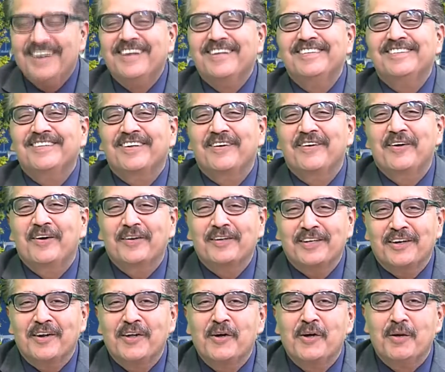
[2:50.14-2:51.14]
So
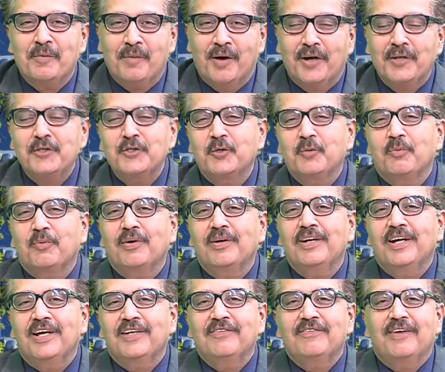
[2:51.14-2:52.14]
Dr. Himanshu
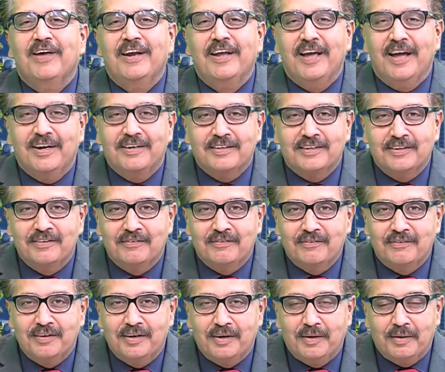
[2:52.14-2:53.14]
Pandya is very
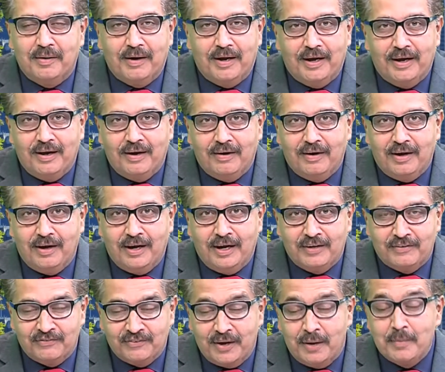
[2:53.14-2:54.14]
active
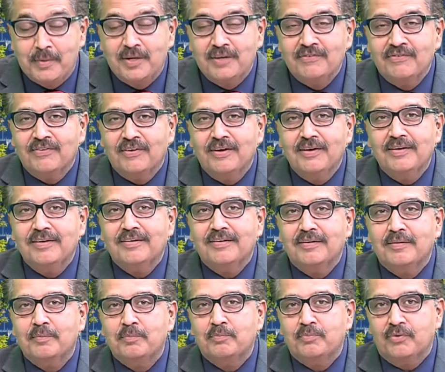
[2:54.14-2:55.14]
at family front,
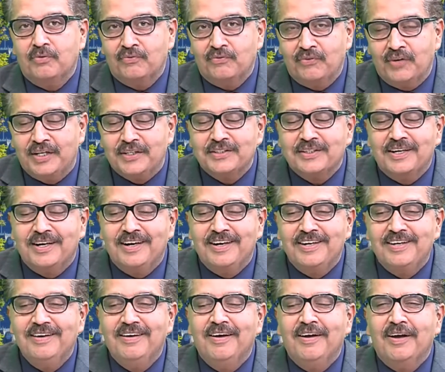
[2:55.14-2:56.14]

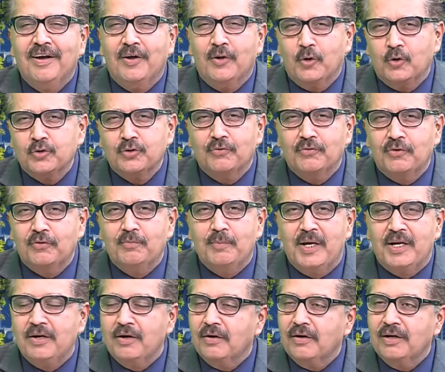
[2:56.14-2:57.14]
professionally, and also with
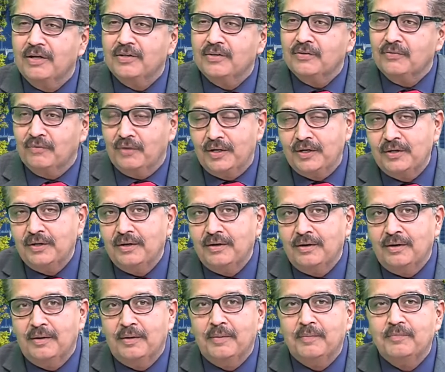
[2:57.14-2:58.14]
many organizations. One,
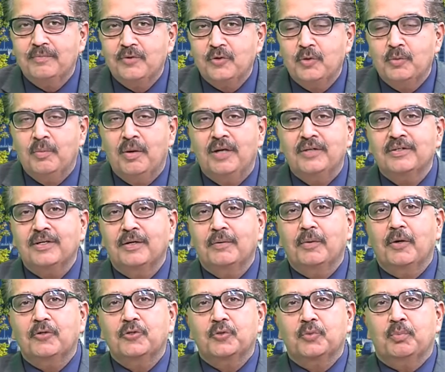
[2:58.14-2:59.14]
you mentioned
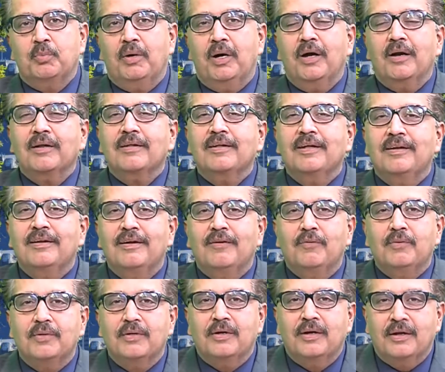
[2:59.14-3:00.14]
about Spark, then there
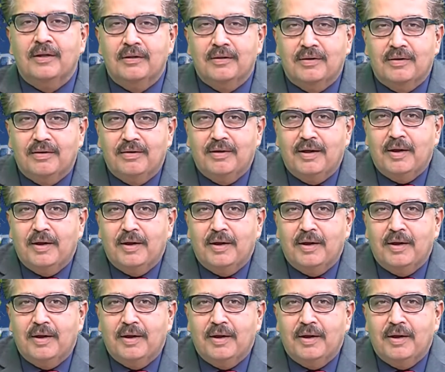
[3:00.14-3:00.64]
was another,